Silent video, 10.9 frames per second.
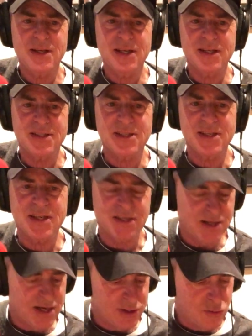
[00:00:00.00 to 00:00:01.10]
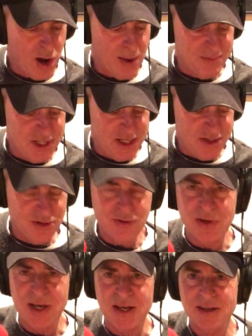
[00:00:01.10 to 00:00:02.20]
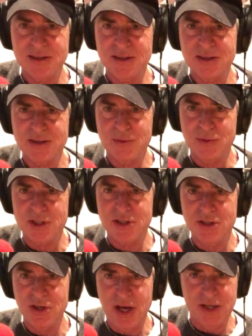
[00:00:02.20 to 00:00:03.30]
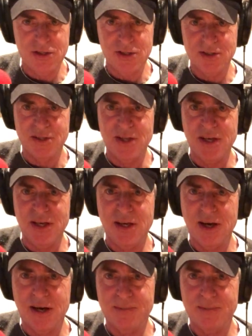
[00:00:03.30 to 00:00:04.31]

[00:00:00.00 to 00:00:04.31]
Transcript: it's in uh, drop D tuning, which changes the uh,